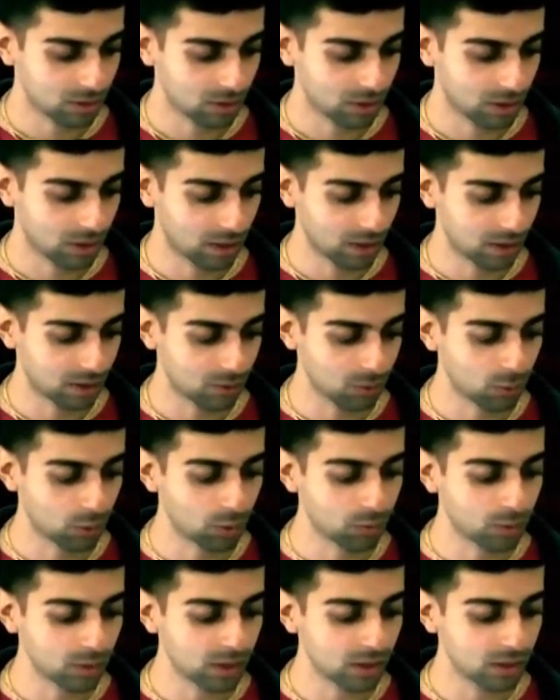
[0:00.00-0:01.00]
it
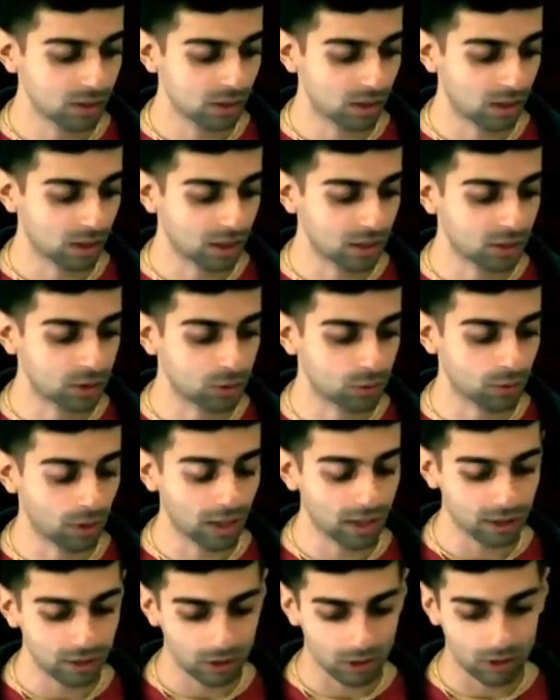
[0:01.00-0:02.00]
will be a
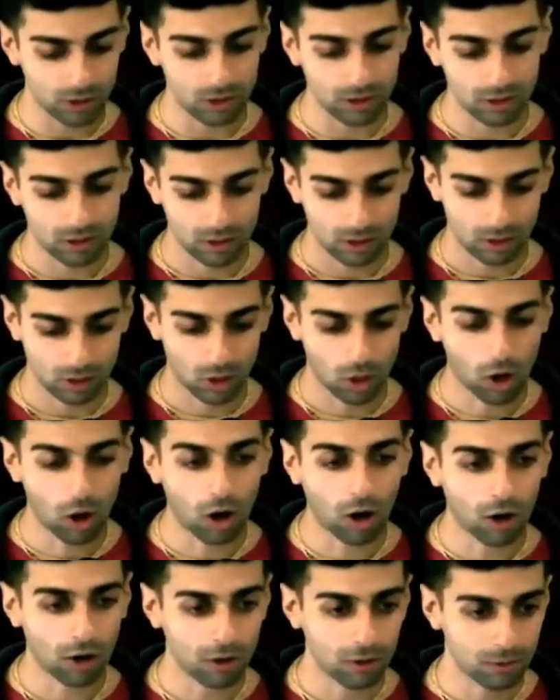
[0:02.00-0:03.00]
greater
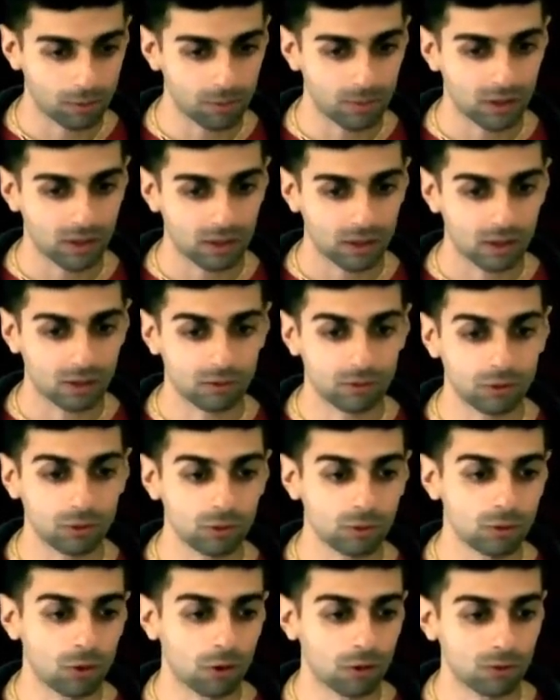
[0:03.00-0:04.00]
harm if
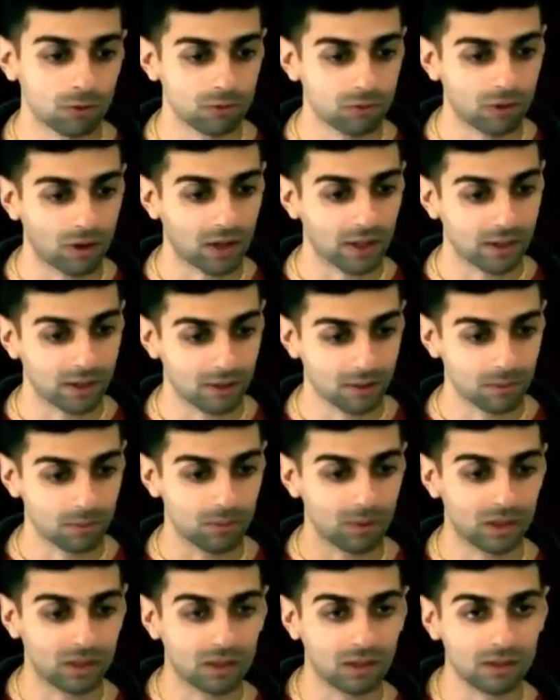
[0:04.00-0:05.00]
you don't fight,
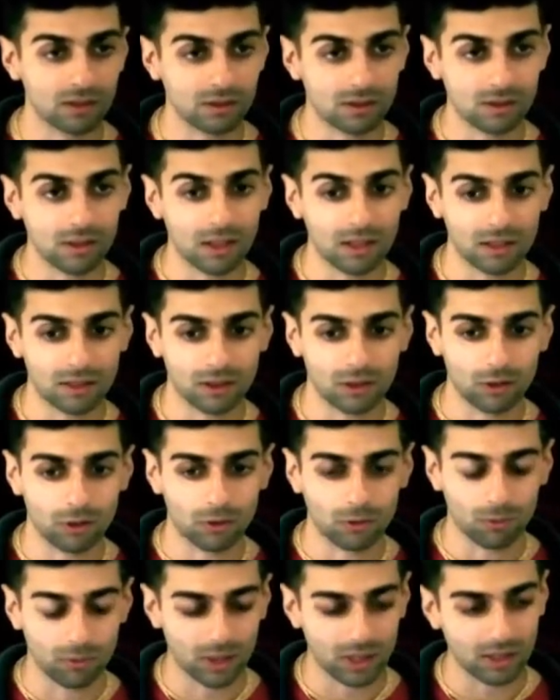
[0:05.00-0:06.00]
because then
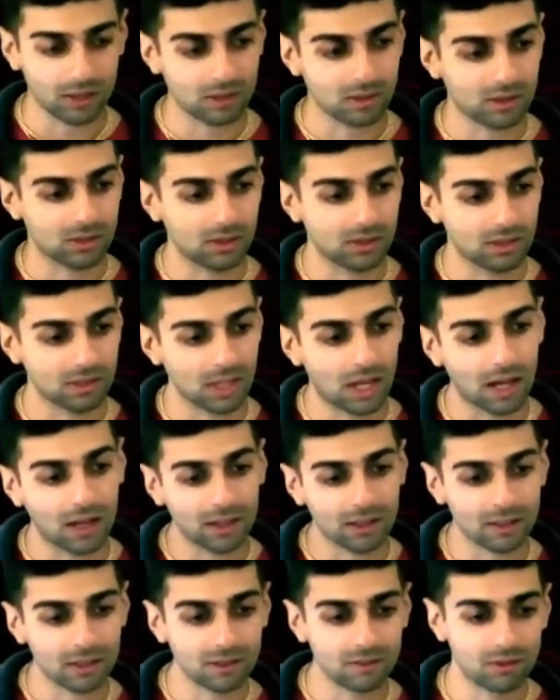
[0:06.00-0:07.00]
they'll make
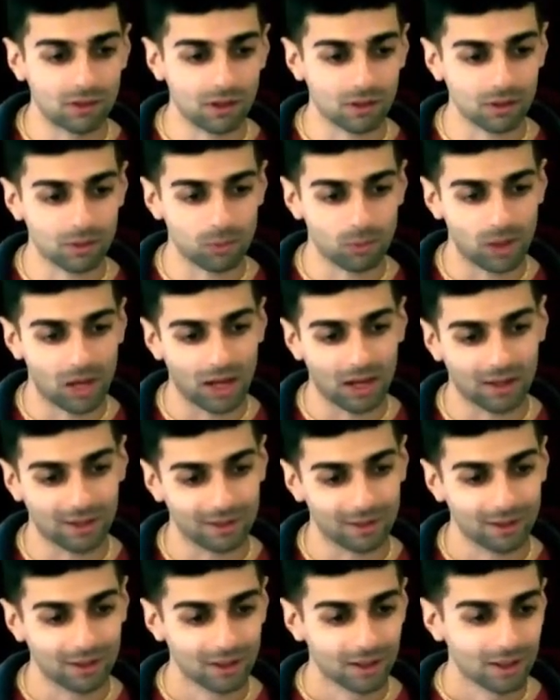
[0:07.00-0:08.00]
society very
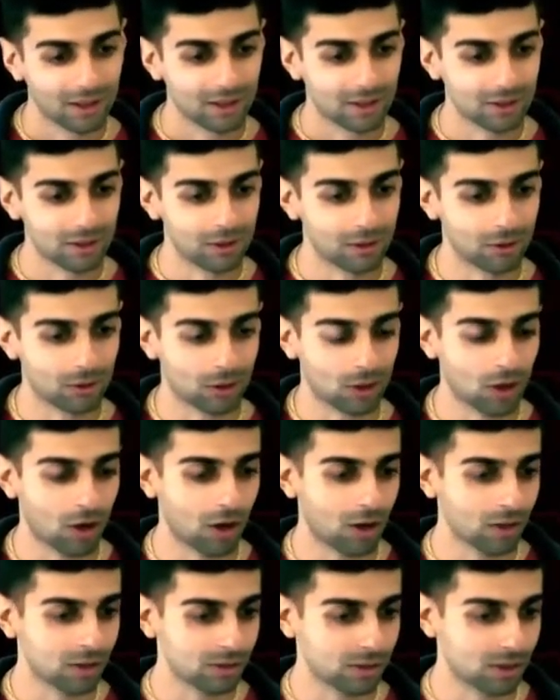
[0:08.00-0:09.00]
bad. They'll
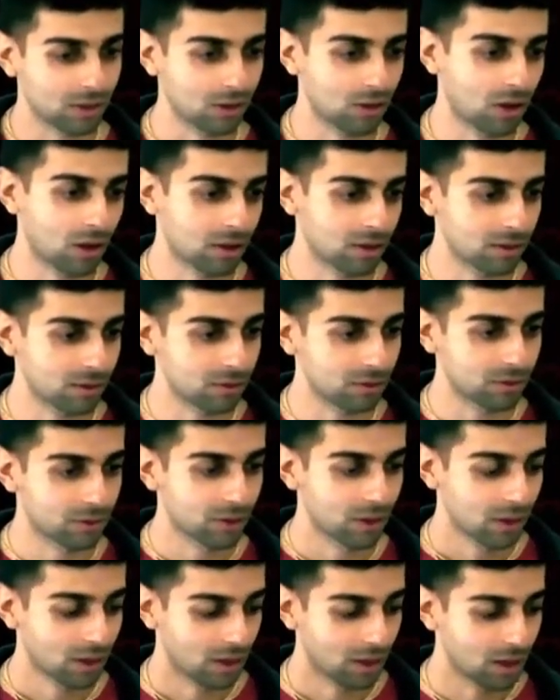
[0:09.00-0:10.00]
cause a lot of
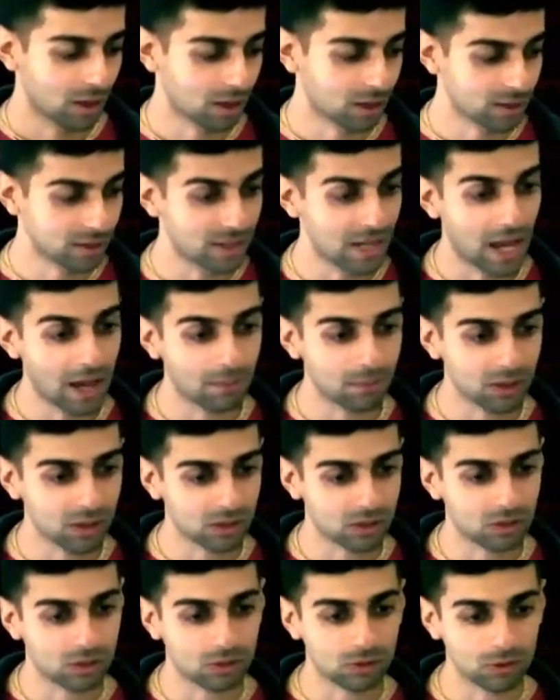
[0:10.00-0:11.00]

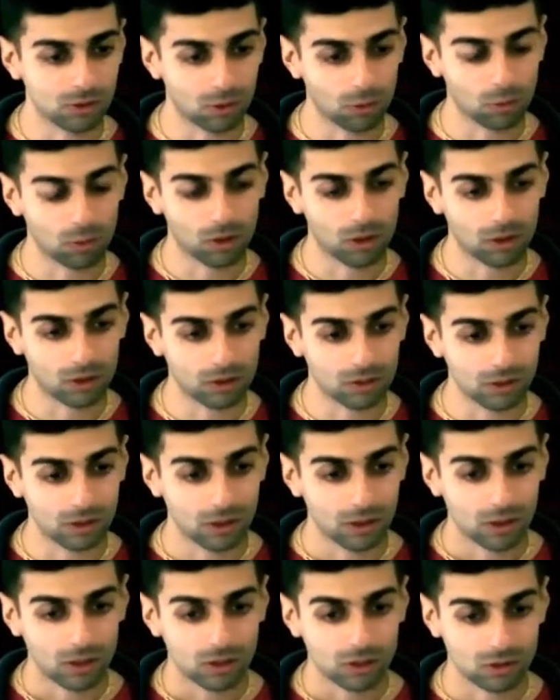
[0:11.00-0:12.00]
damage to the world.
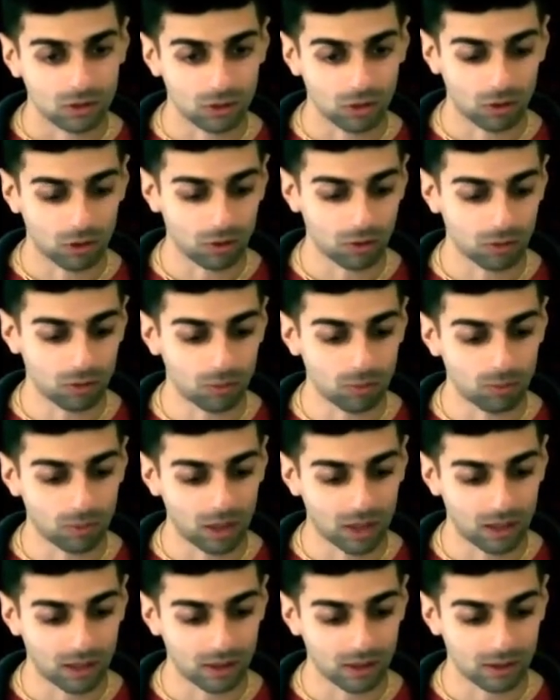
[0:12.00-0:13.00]
So
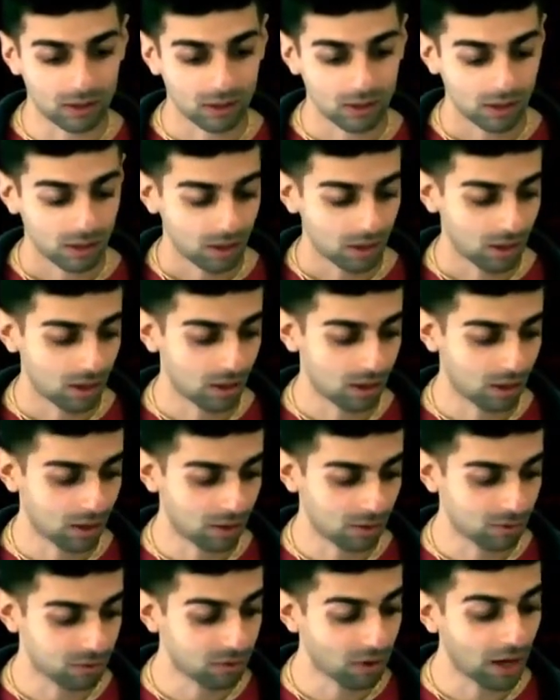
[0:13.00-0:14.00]
by
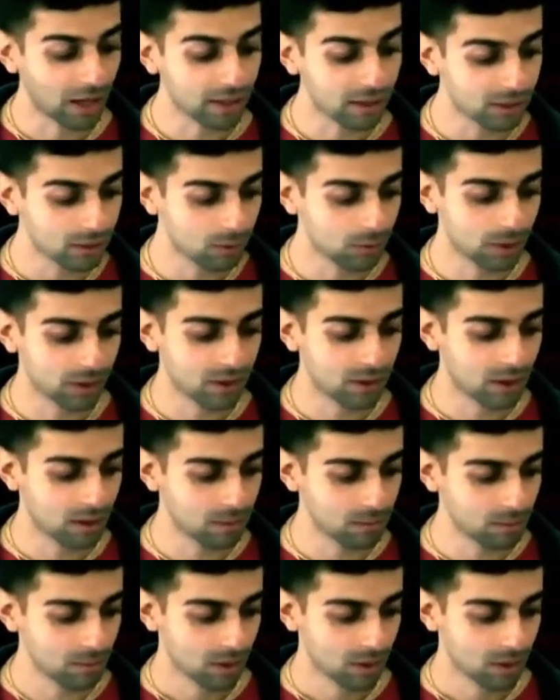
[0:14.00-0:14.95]
fighting with them,